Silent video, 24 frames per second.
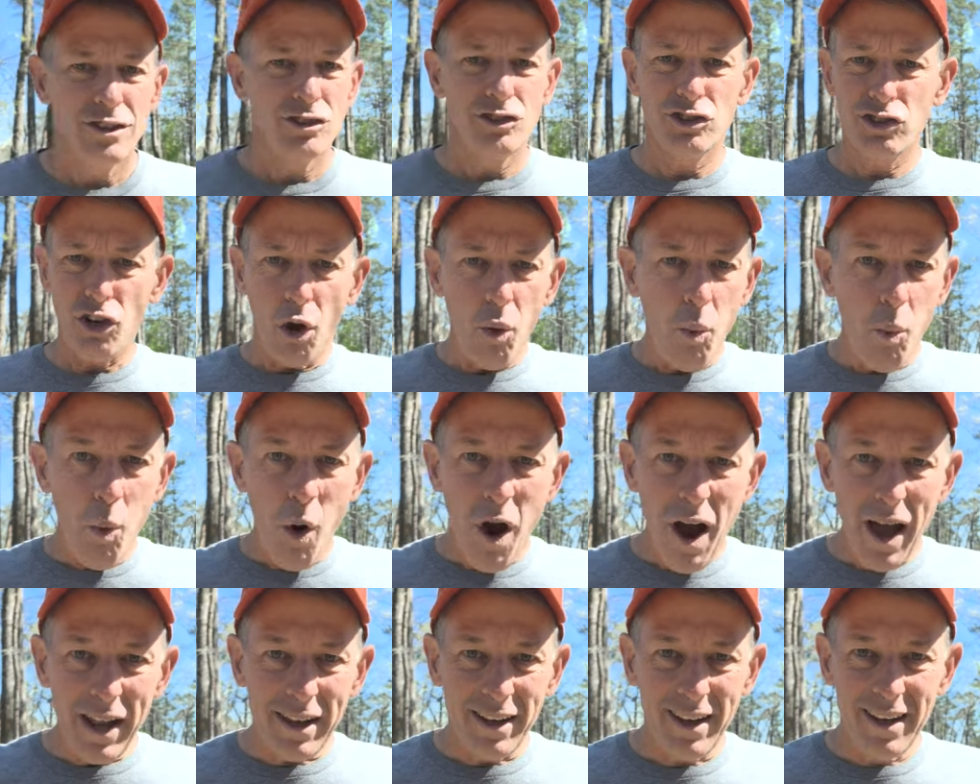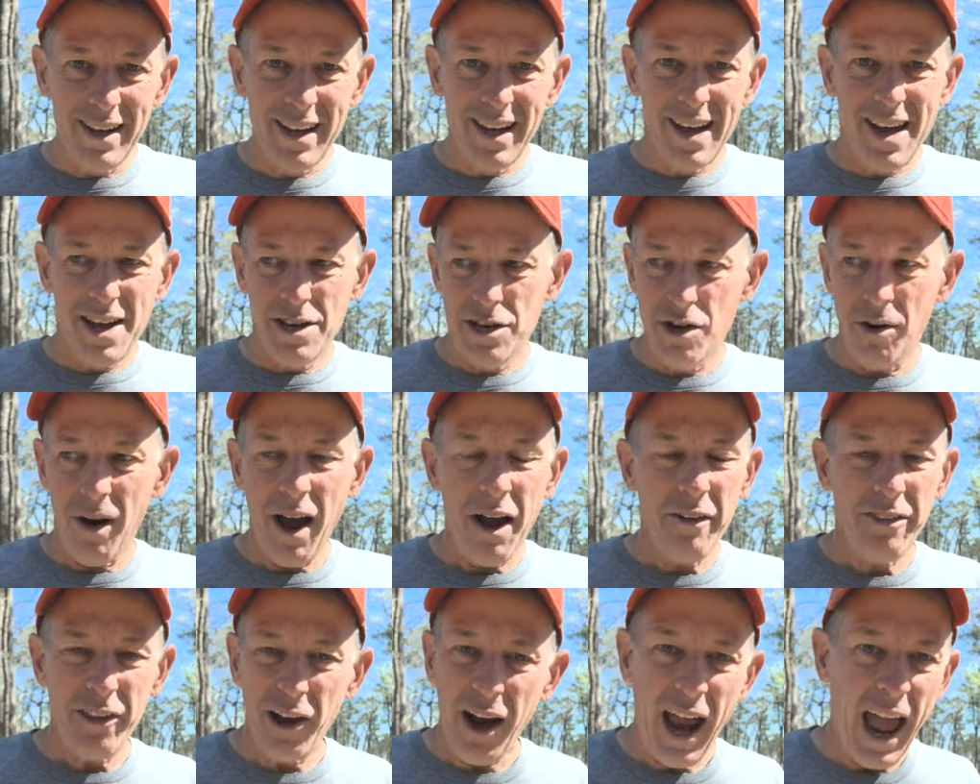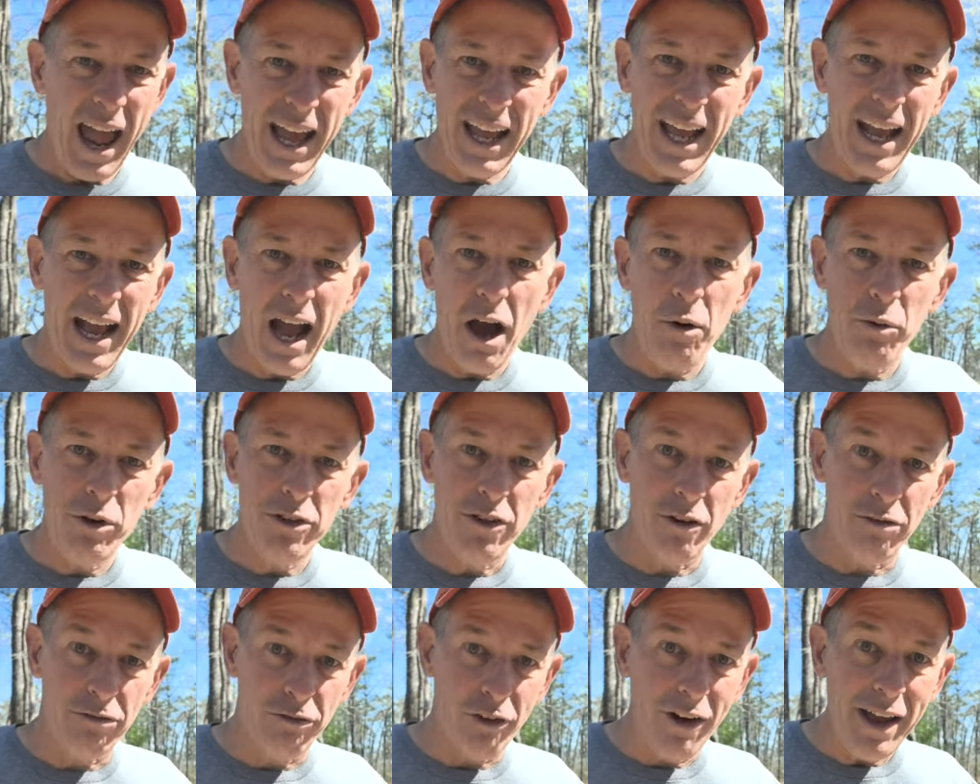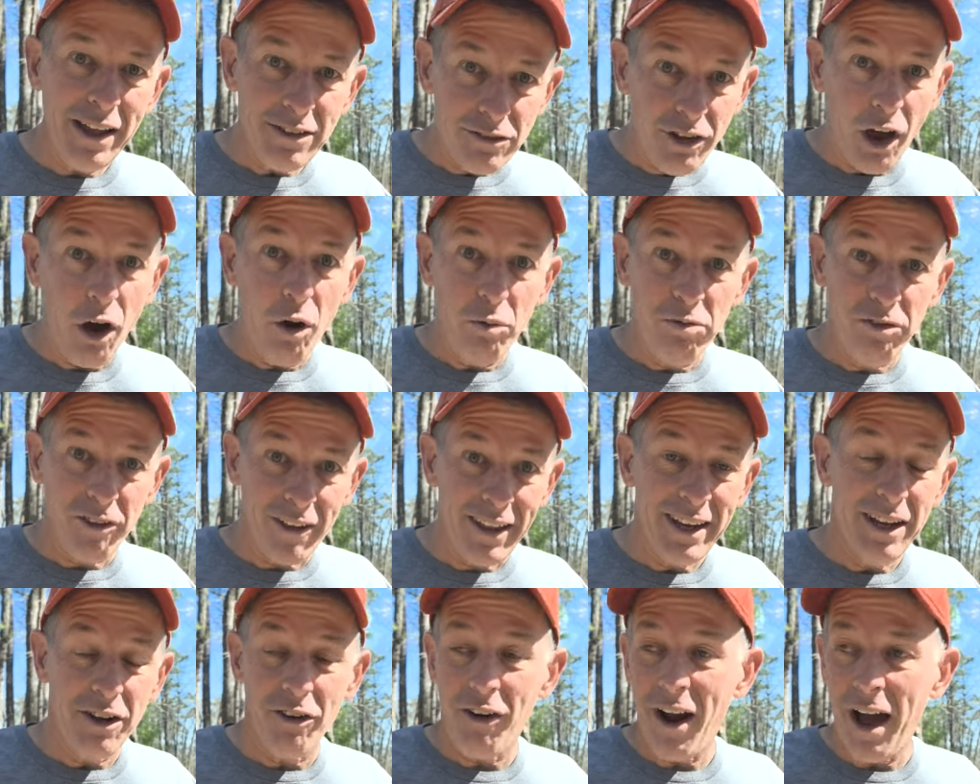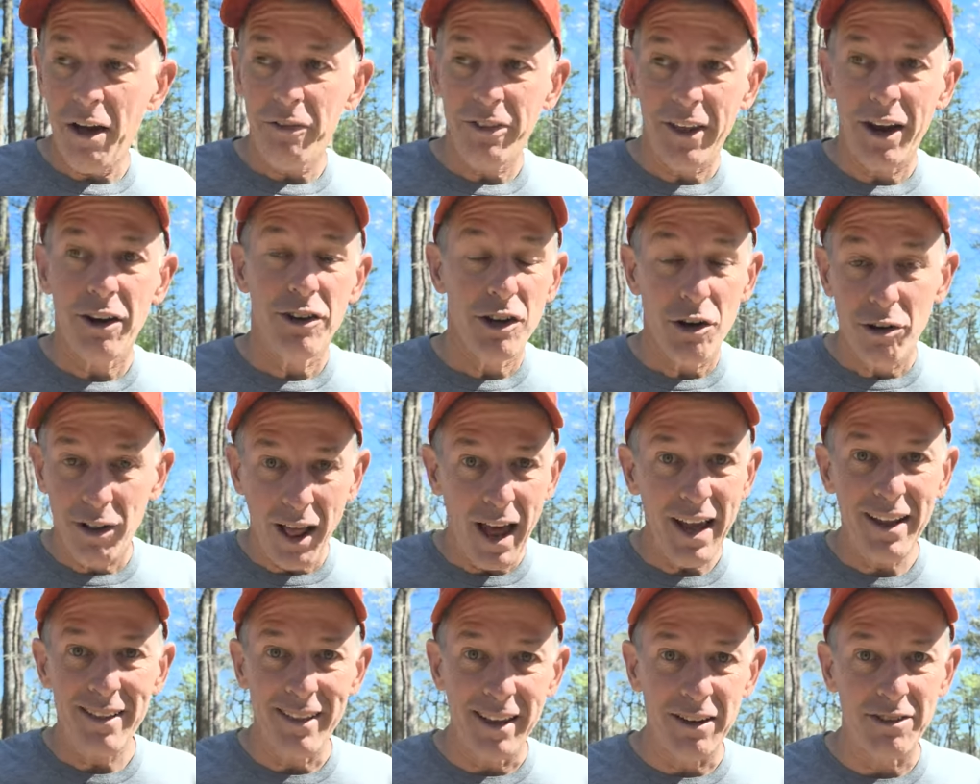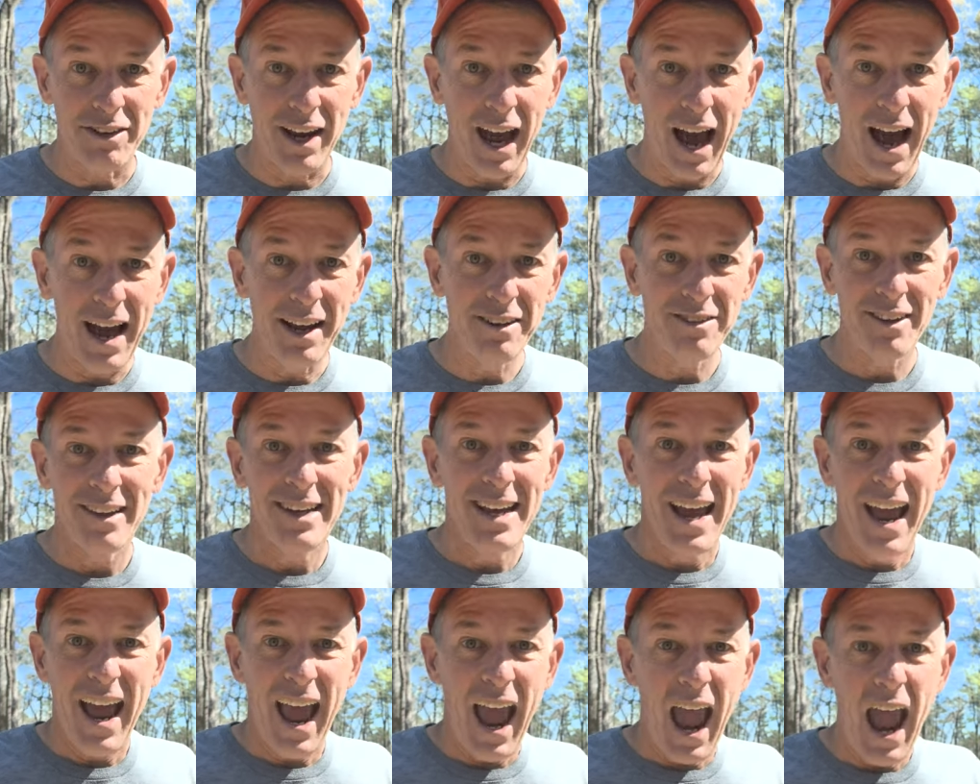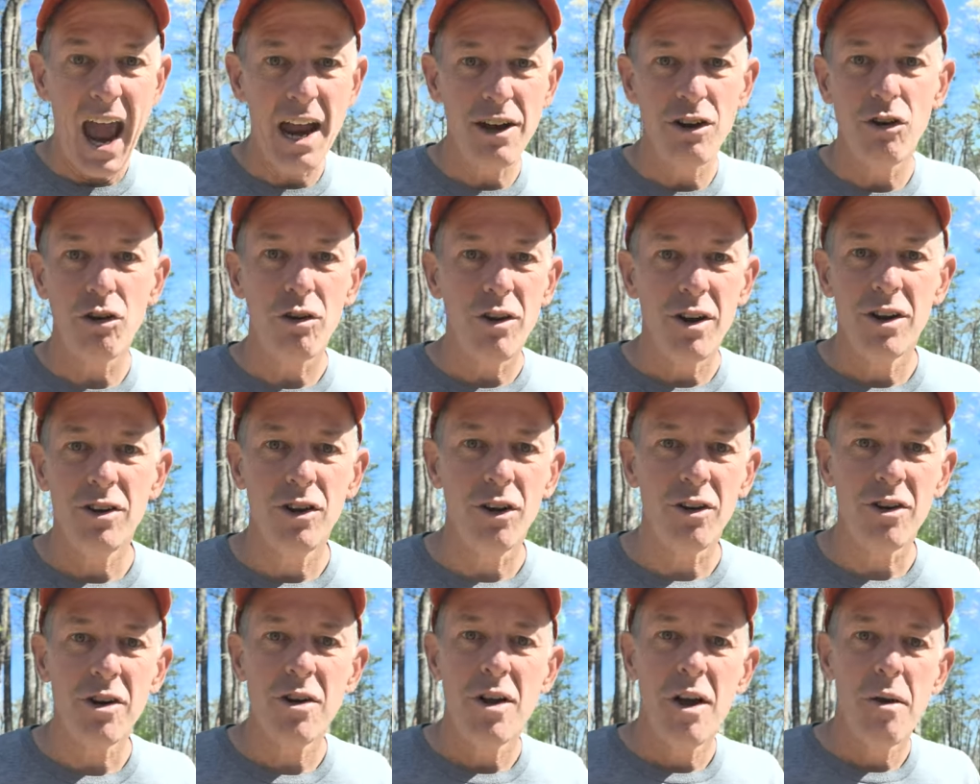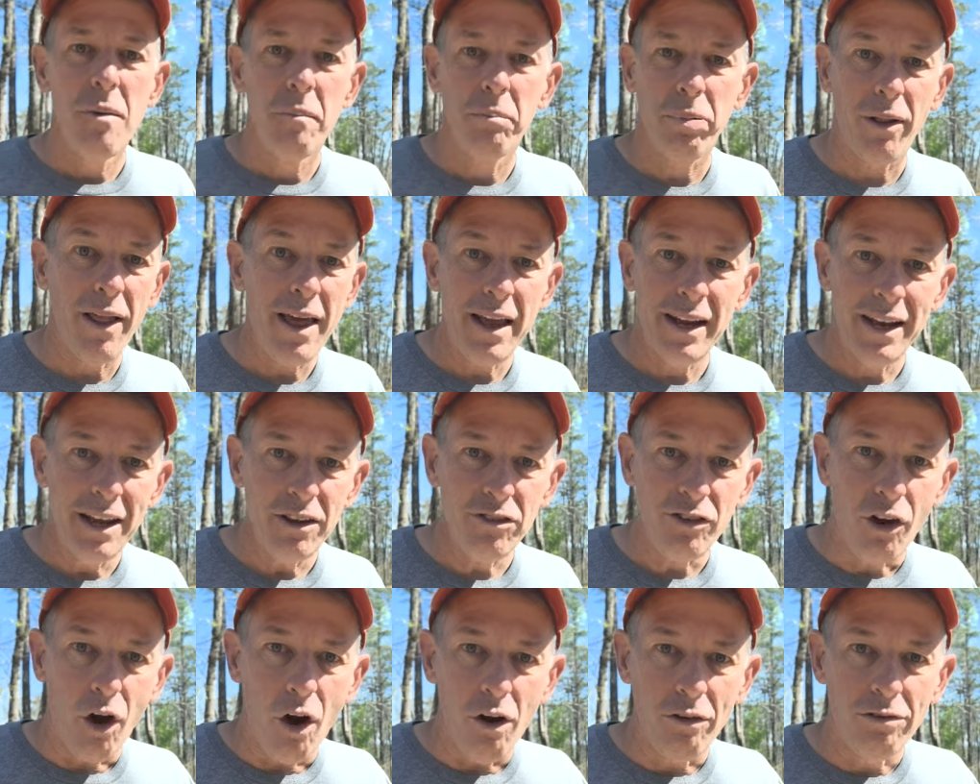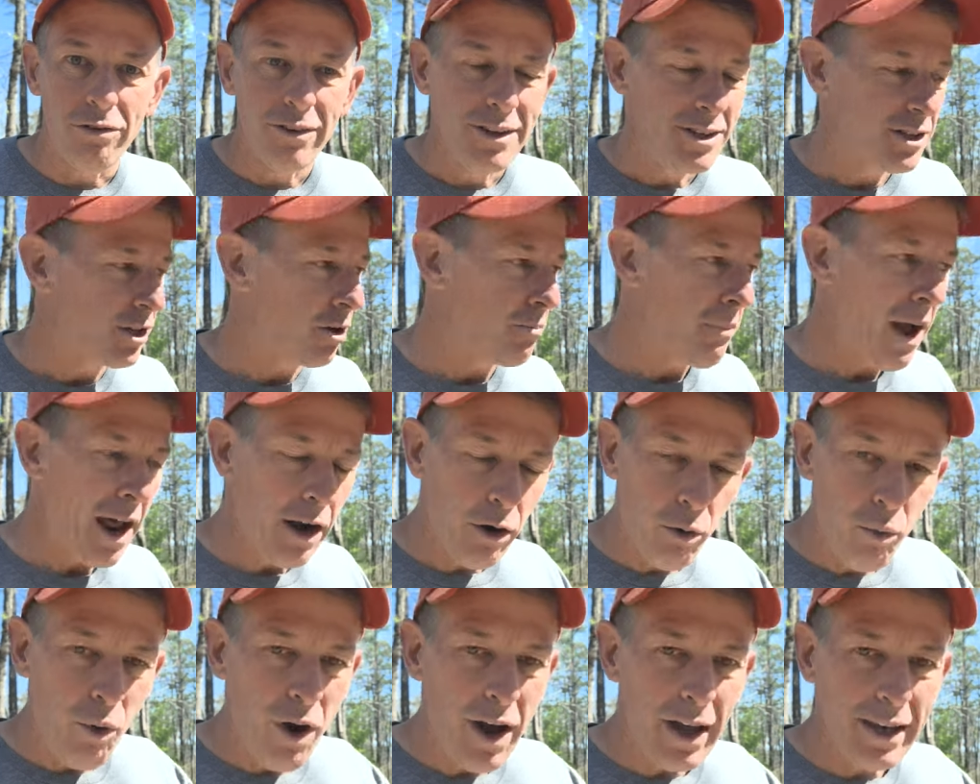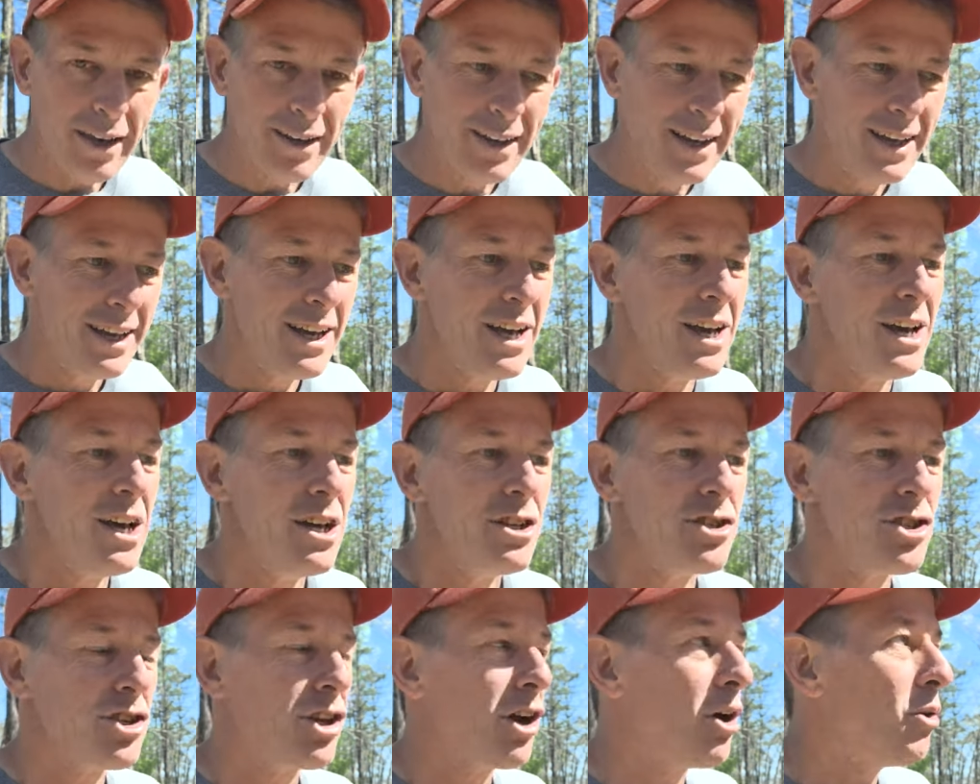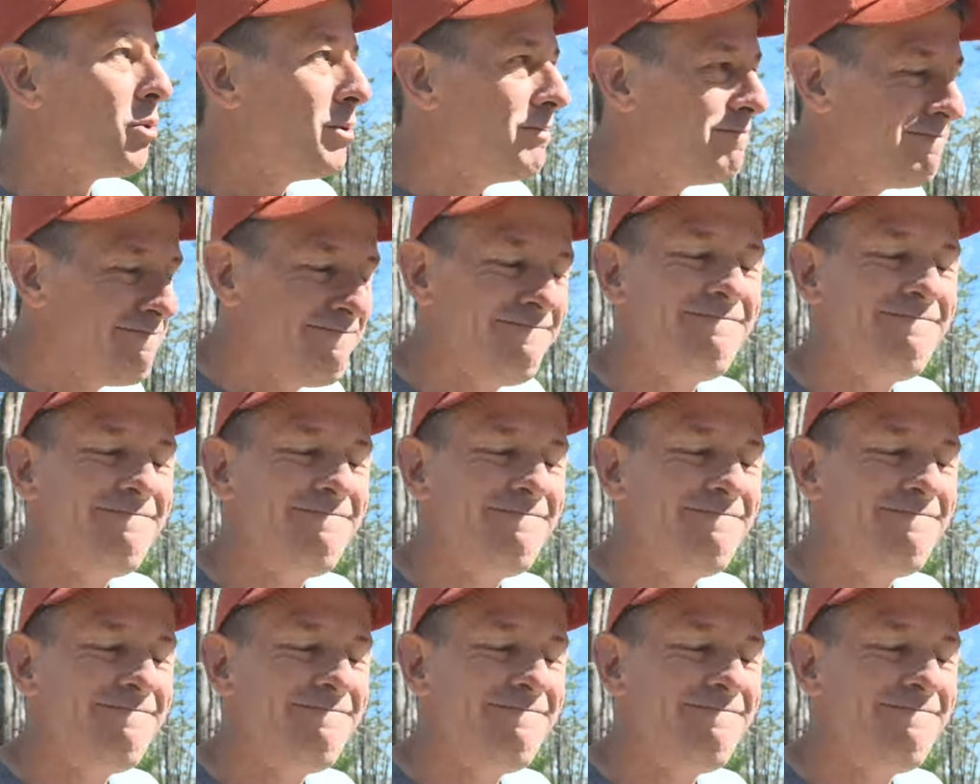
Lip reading: so what? You're out there hanging out with your friends, hopefully you're out there, you like these guys, and you're playing disc golf, no matter what. So